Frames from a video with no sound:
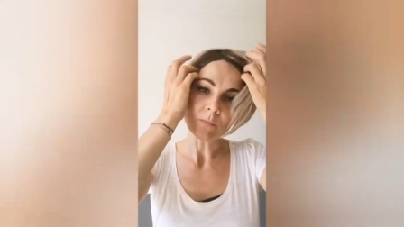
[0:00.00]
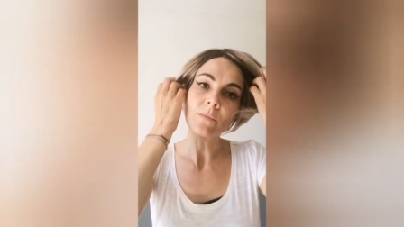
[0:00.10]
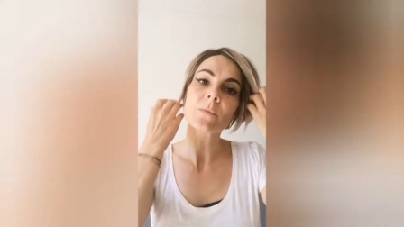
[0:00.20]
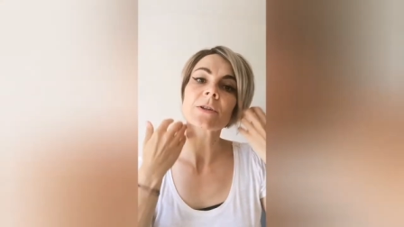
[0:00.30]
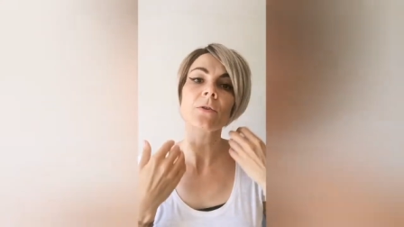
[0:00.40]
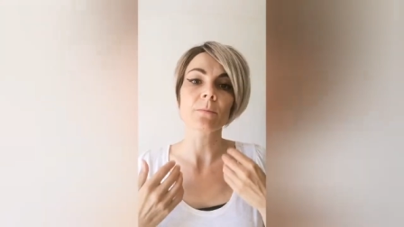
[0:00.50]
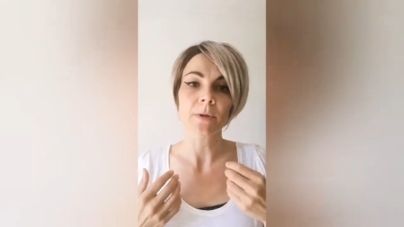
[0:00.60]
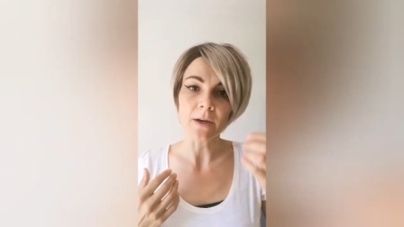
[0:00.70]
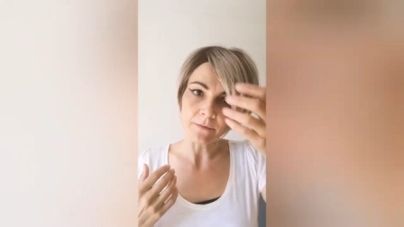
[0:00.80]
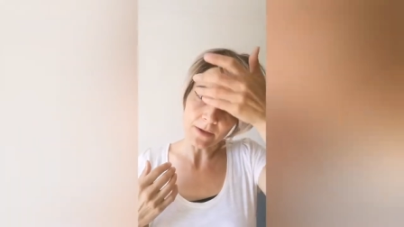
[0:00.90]
which on me
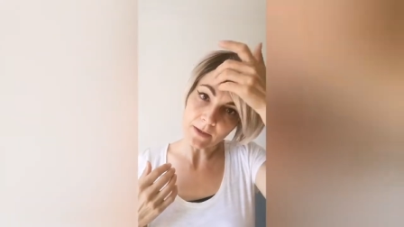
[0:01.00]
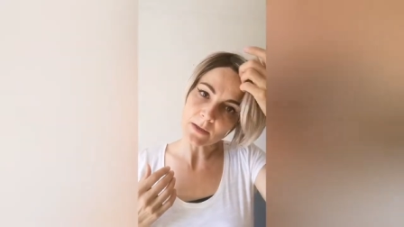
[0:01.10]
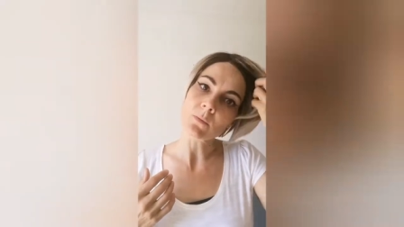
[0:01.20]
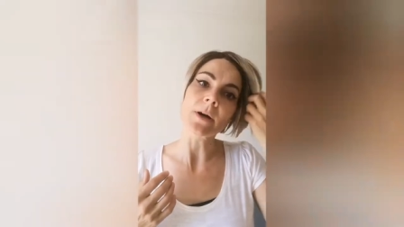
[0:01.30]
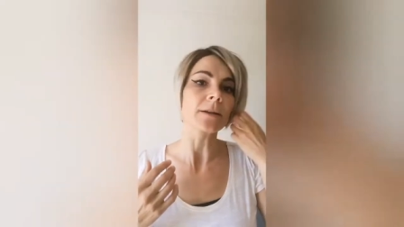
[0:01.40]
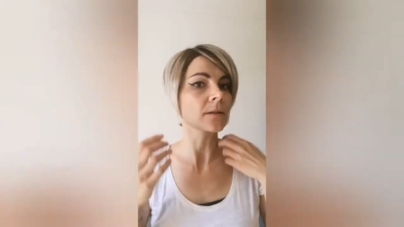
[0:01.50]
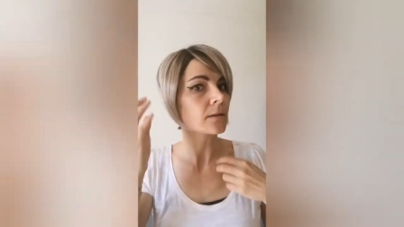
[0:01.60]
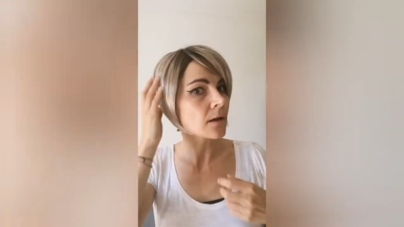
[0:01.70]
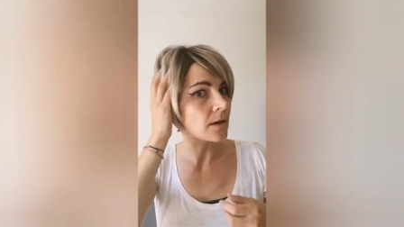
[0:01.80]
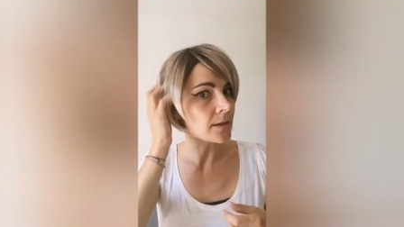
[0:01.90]
I think is quite a
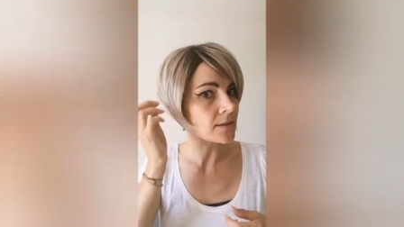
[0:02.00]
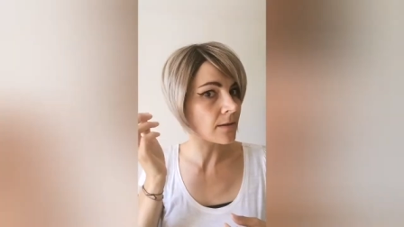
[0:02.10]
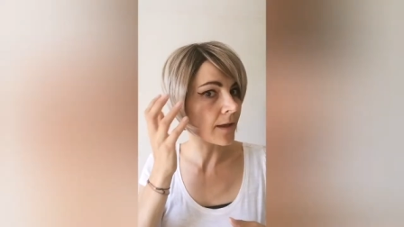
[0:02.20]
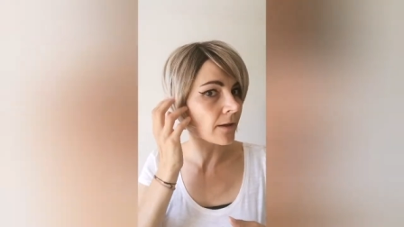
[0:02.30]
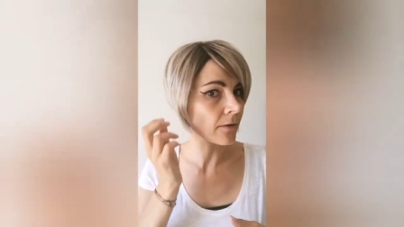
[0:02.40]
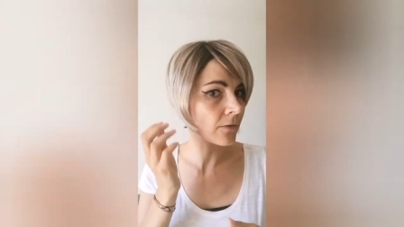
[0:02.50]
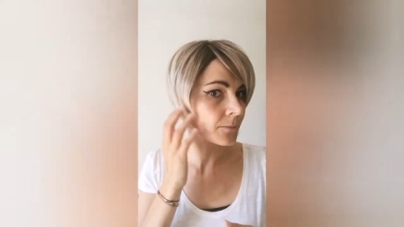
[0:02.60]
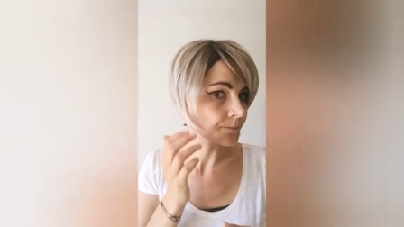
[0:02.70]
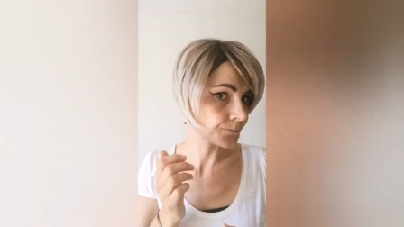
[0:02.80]
nice length.